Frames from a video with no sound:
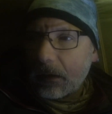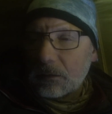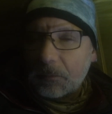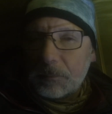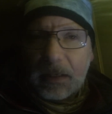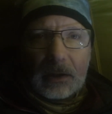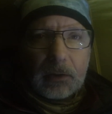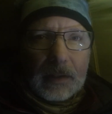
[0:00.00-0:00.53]

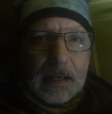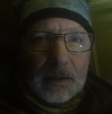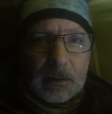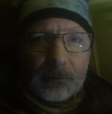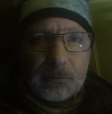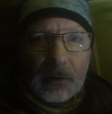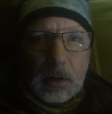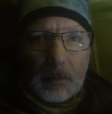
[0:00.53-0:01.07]
Depending on how
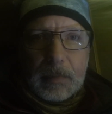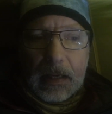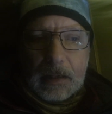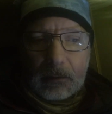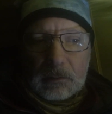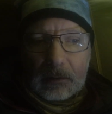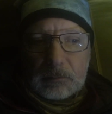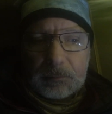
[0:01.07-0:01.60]
those come
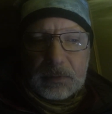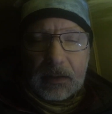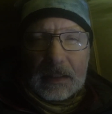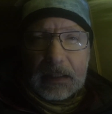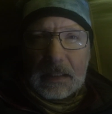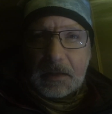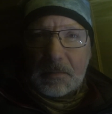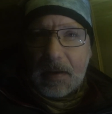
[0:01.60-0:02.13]
out, I've been
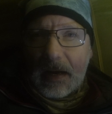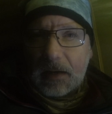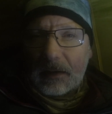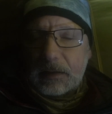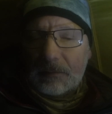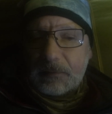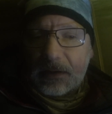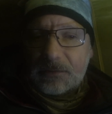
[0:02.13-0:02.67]
thinking
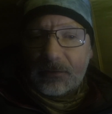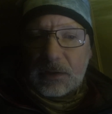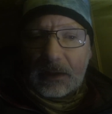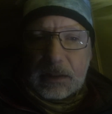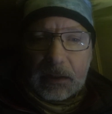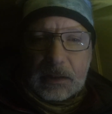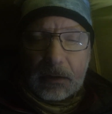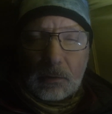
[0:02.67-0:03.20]
about
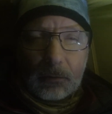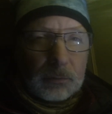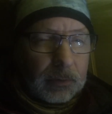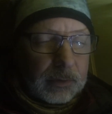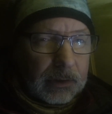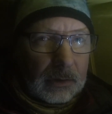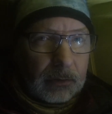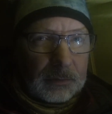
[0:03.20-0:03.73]
investing in an
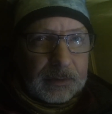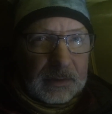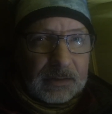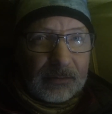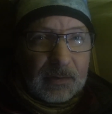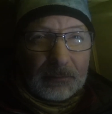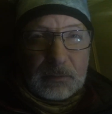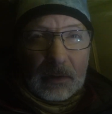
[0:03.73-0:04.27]
old Nikon
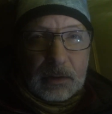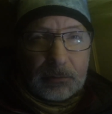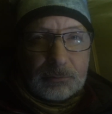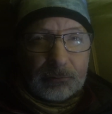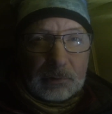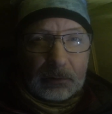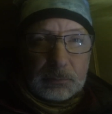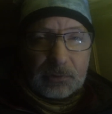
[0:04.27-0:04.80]

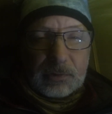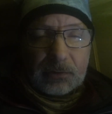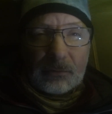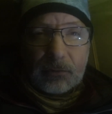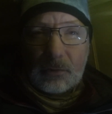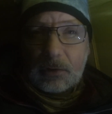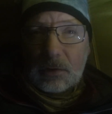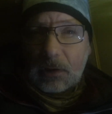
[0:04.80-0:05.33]
D700, which has
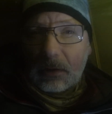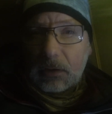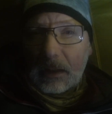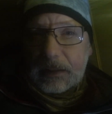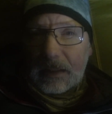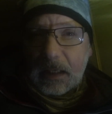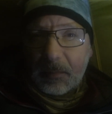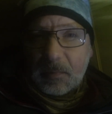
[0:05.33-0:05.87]
good low
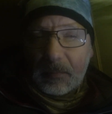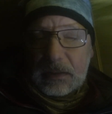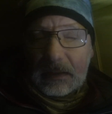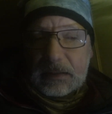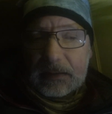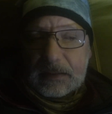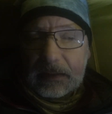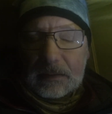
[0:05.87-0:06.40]
light
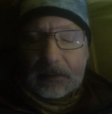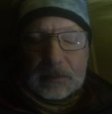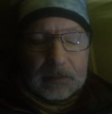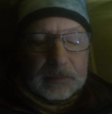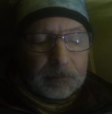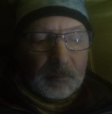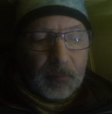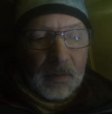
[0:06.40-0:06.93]
capability,
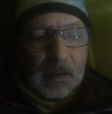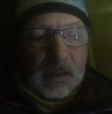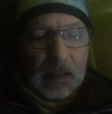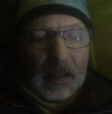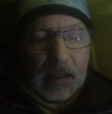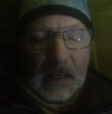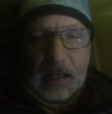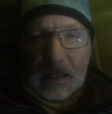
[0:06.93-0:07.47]

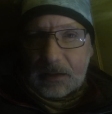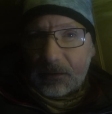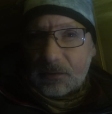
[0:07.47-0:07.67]
and